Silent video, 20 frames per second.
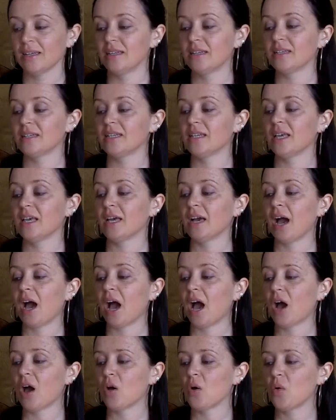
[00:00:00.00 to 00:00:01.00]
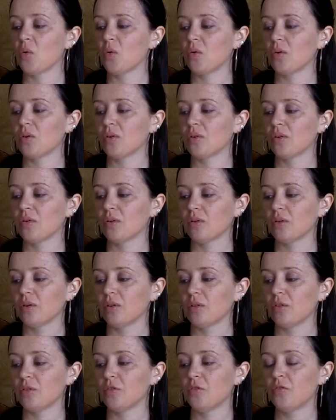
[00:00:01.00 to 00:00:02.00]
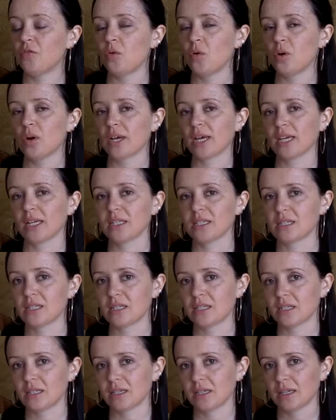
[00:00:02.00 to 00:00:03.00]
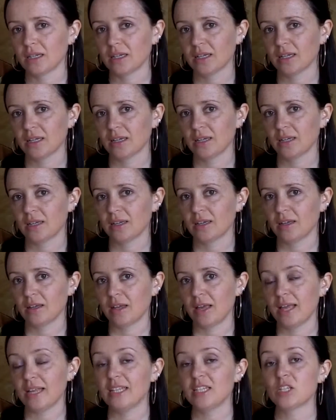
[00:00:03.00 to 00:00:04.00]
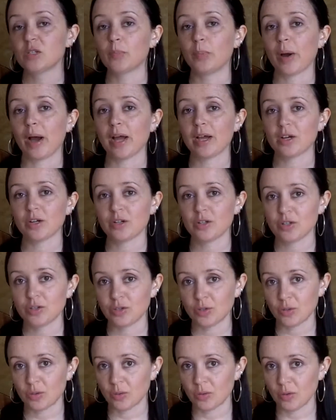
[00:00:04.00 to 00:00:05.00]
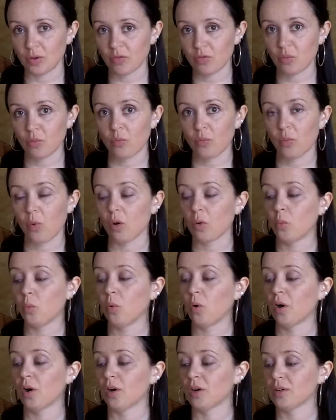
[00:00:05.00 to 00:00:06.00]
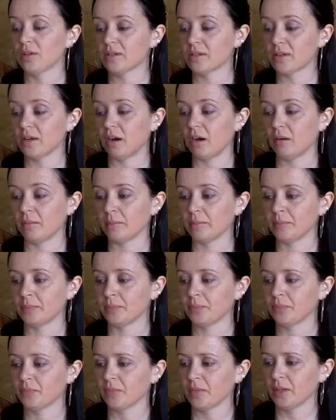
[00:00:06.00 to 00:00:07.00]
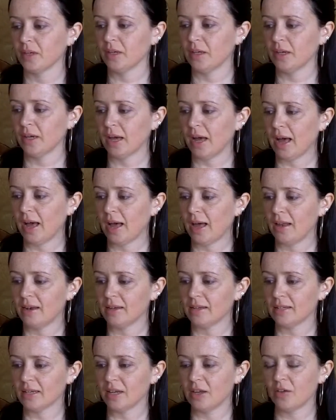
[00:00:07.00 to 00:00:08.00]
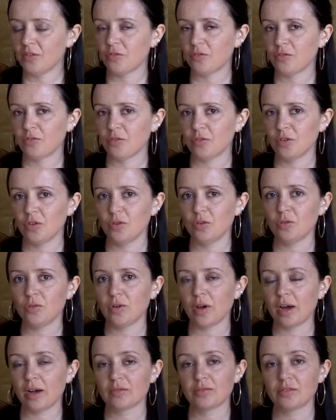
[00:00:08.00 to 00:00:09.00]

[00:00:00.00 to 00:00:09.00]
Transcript: seeing how the focus inspires you, what words come. And if you're